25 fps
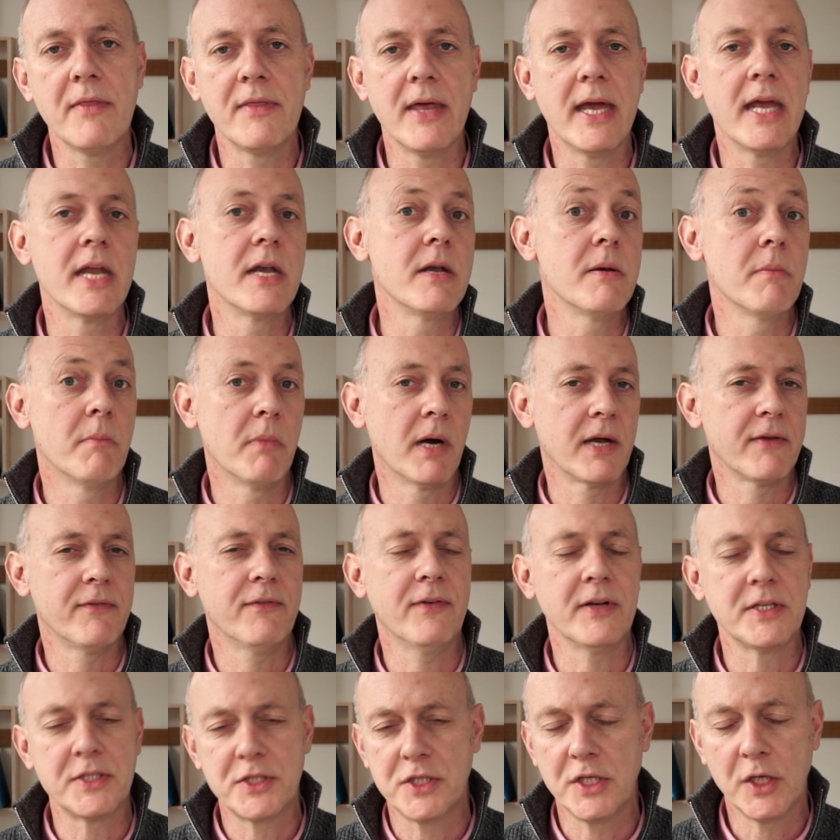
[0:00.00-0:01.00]
then my
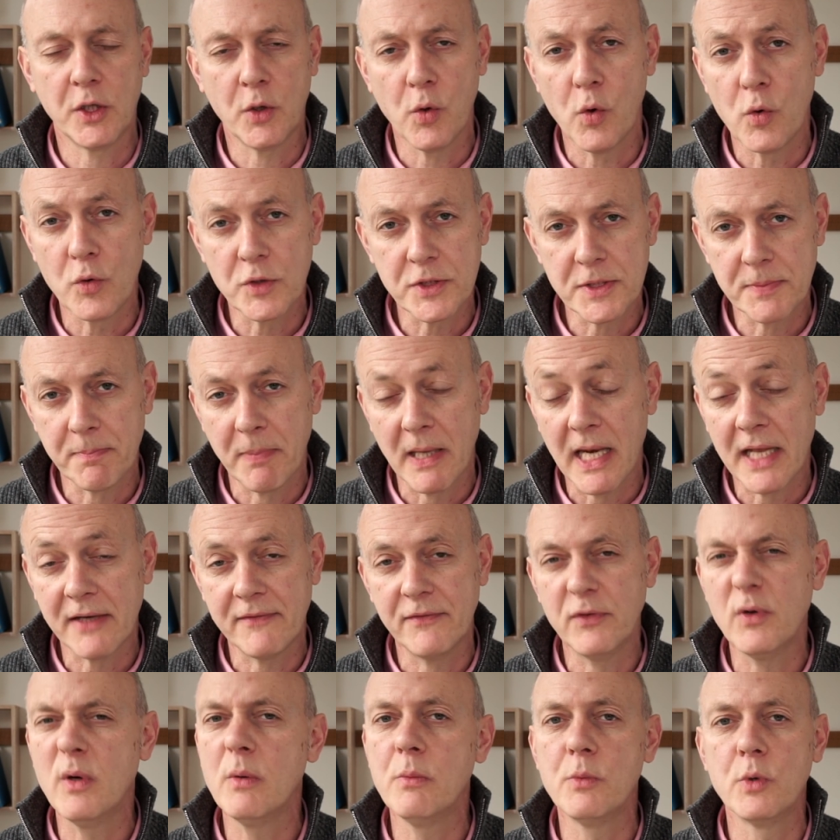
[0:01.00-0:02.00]
fancy course
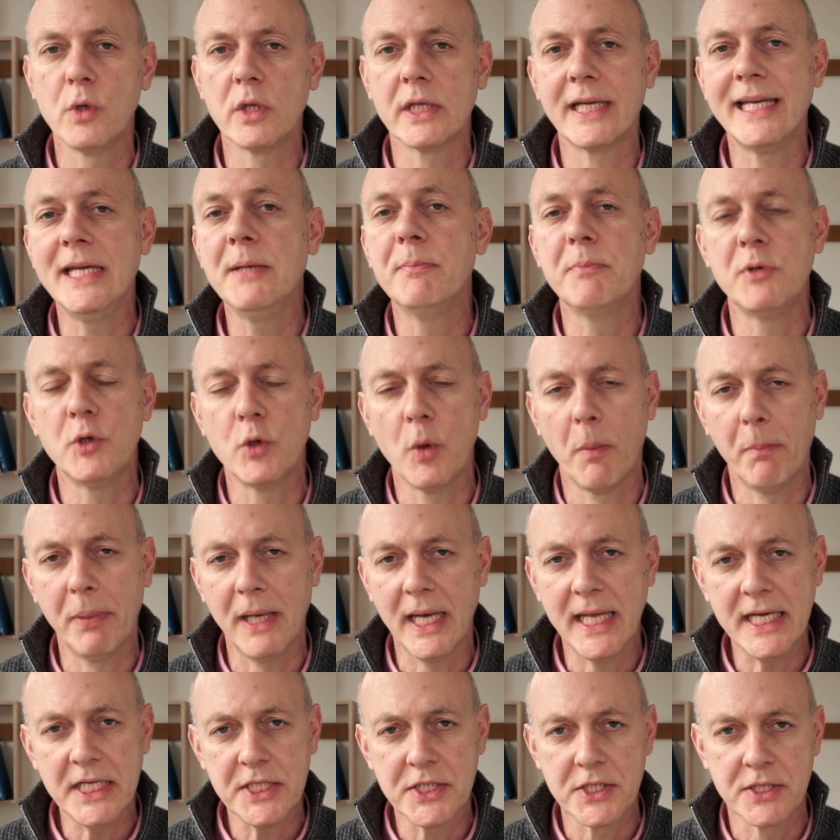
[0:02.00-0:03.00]
platform will keep your
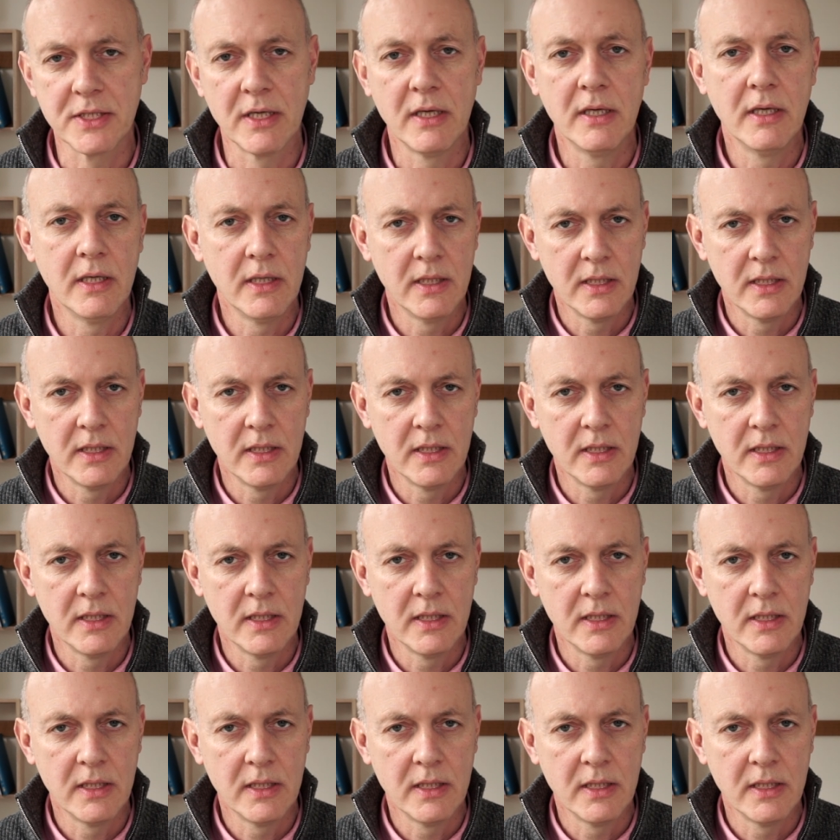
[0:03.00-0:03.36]
place